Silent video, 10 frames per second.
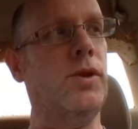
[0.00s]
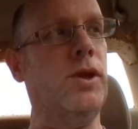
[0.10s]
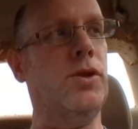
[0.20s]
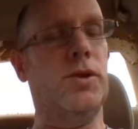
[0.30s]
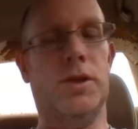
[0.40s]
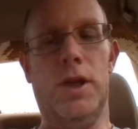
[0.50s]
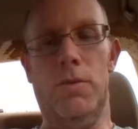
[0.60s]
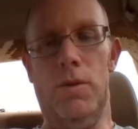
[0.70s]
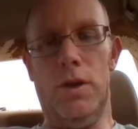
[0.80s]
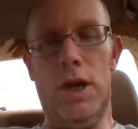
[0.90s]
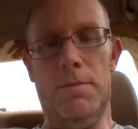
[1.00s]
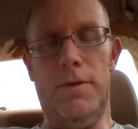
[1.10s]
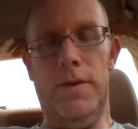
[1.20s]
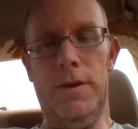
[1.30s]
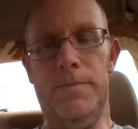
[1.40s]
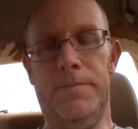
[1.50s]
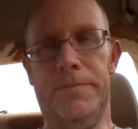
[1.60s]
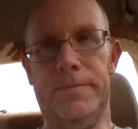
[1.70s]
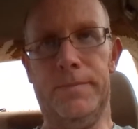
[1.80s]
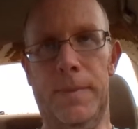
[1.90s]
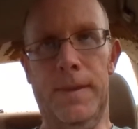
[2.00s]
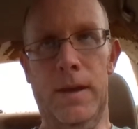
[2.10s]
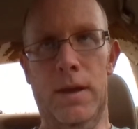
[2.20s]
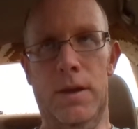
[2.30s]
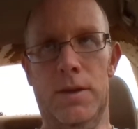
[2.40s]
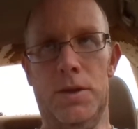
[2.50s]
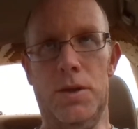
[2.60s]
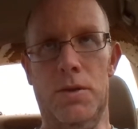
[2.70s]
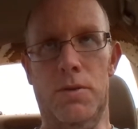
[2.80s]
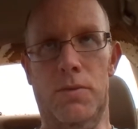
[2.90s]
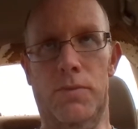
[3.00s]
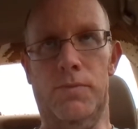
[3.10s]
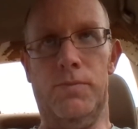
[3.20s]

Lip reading: interesting will come of it. So